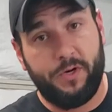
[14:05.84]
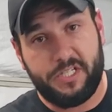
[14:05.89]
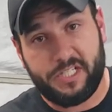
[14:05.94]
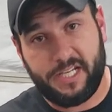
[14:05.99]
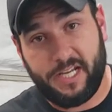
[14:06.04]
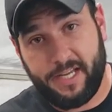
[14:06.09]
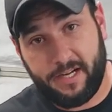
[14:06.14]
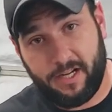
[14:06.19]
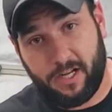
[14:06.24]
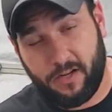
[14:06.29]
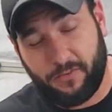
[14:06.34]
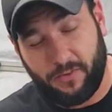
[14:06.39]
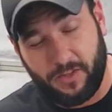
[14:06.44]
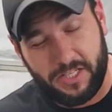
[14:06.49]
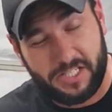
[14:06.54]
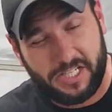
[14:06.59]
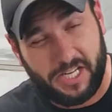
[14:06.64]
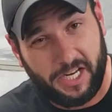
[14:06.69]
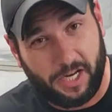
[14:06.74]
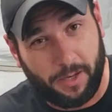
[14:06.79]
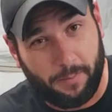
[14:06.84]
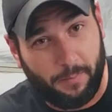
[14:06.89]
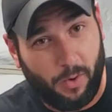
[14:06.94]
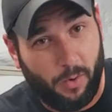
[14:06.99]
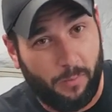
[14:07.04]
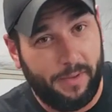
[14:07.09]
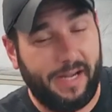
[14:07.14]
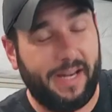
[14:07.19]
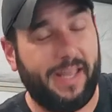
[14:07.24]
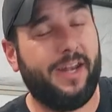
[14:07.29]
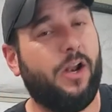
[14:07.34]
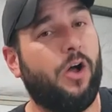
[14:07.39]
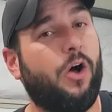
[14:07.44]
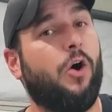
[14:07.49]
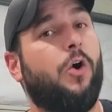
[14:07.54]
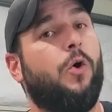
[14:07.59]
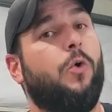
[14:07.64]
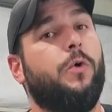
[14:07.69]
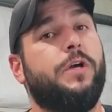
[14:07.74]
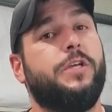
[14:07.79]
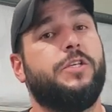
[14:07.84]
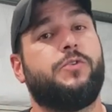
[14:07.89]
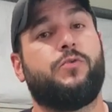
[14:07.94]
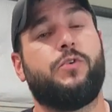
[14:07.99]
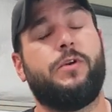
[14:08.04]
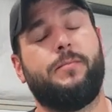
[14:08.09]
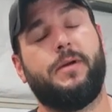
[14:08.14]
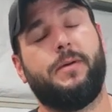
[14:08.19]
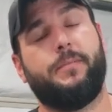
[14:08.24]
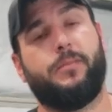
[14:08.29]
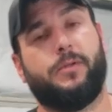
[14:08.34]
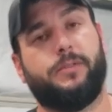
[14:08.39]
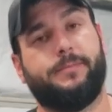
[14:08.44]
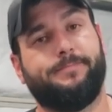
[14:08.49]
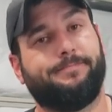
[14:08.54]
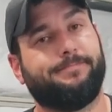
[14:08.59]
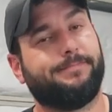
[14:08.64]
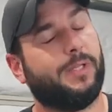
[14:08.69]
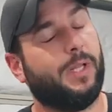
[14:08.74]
we sign off, let's take a moment and always remember,